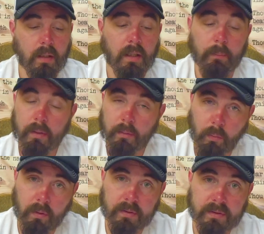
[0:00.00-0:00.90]
But of
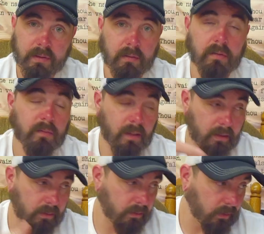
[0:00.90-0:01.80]
course, like
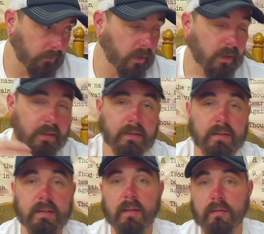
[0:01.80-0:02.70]
in
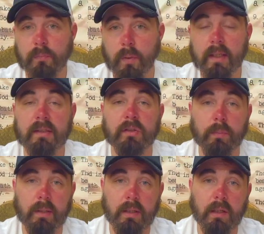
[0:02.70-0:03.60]
Leviticus, there's ways to
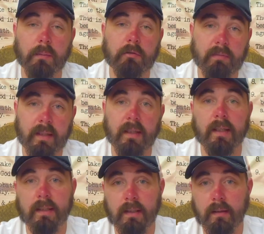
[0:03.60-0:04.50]
become clean
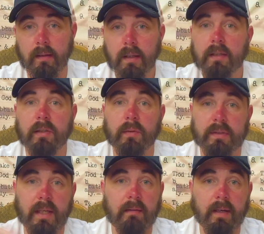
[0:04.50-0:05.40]
again. So it's
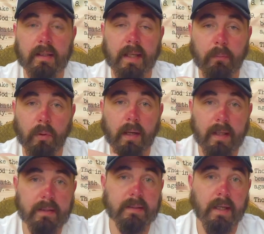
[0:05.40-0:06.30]
not like they were
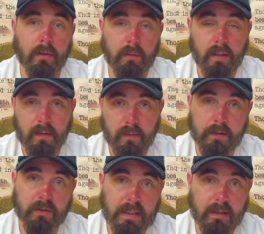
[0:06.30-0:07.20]
exiled. They
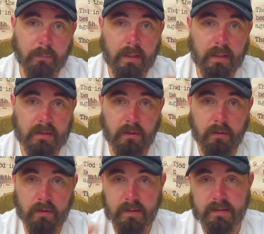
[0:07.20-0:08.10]
just had to be a
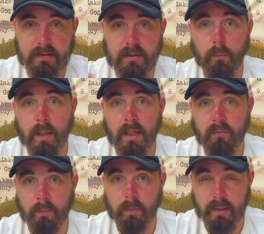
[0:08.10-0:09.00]
certain distance away
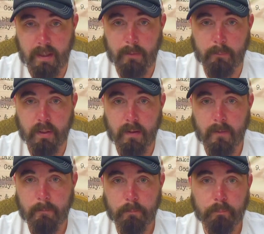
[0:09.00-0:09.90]
from the camp.
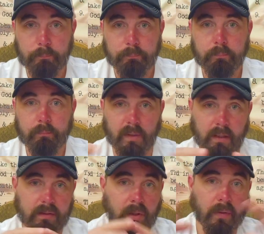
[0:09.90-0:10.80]

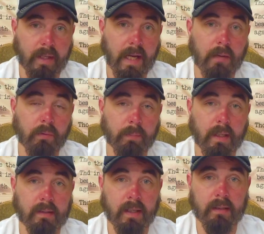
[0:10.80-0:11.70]
So the camp would
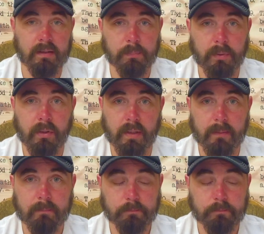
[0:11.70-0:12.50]
maintain its purity.